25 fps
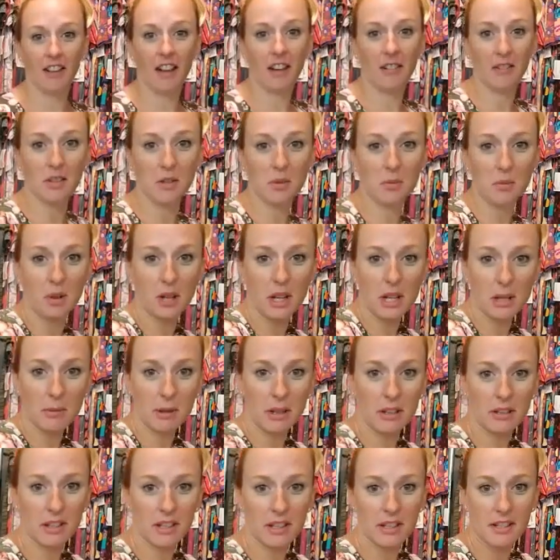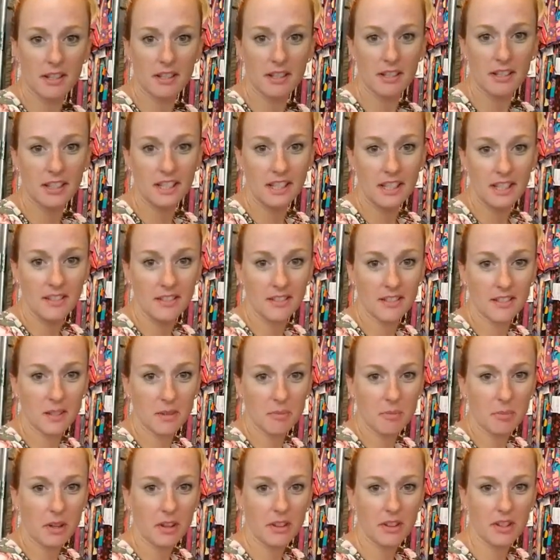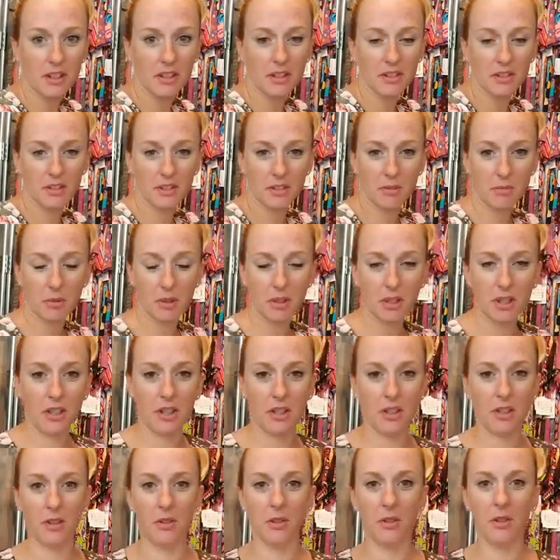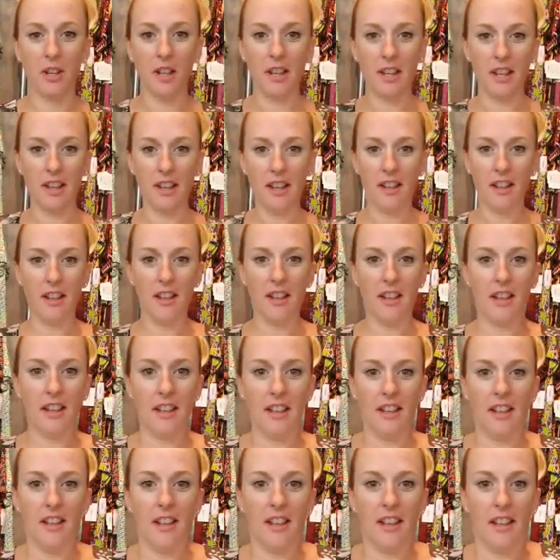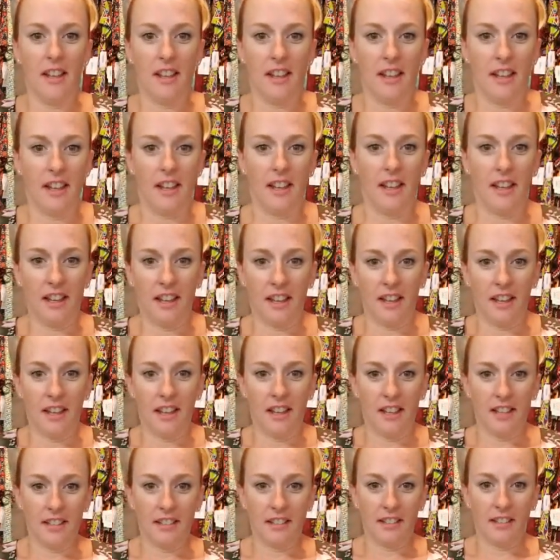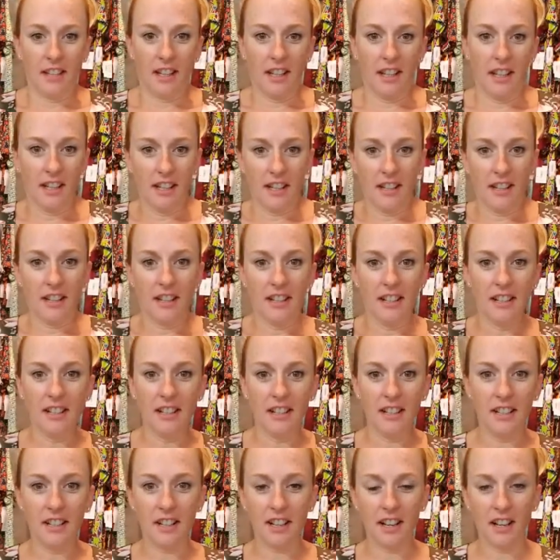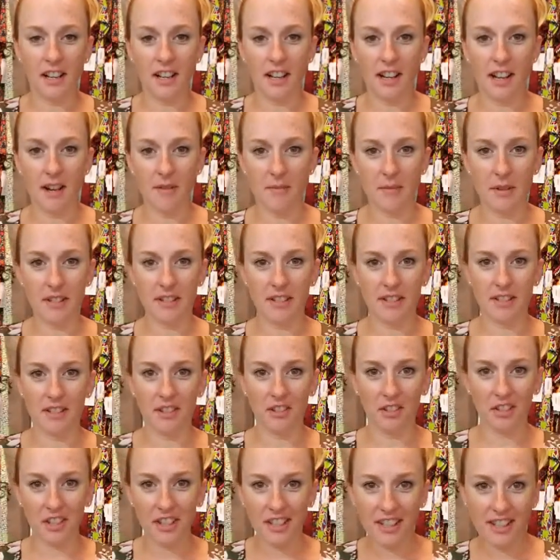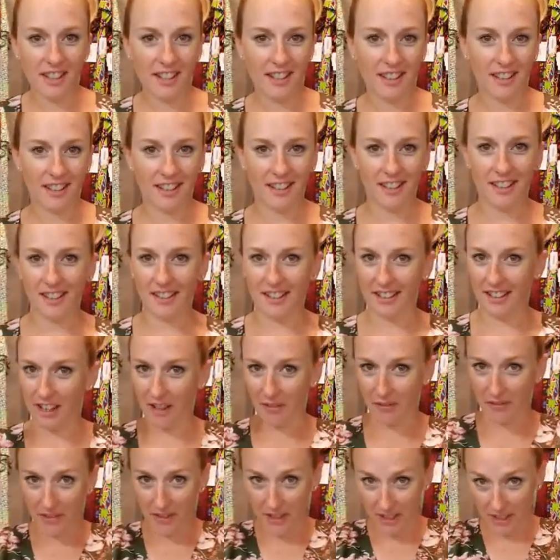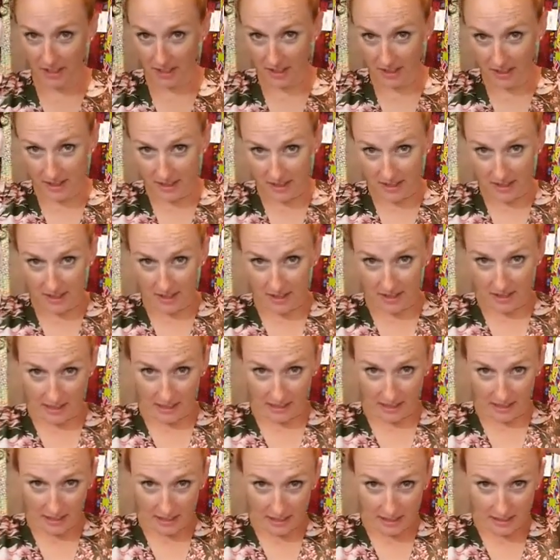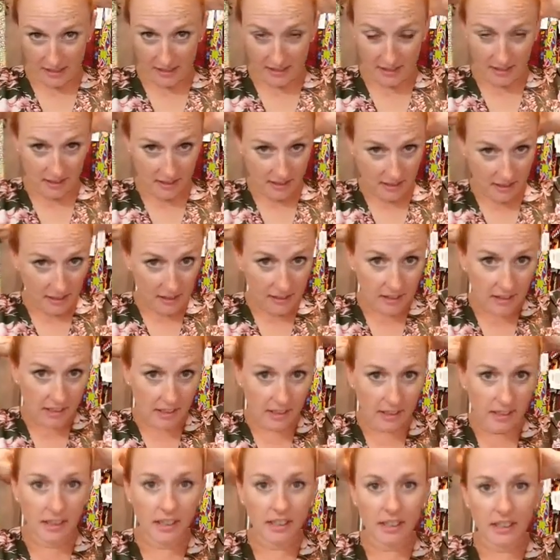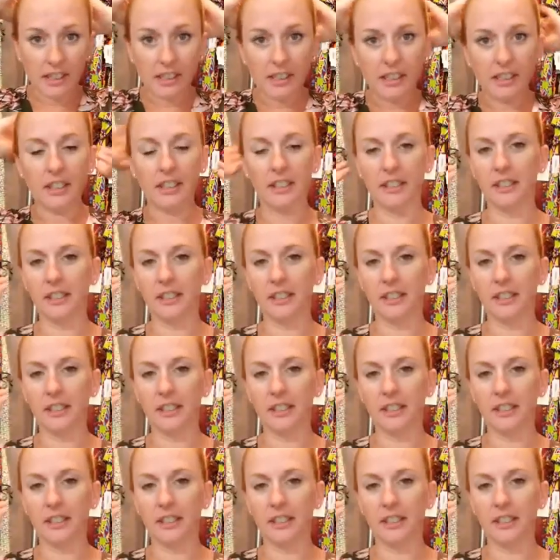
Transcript: I was worried about these sleeves, but they're super cute. And it's silky and comfy. And here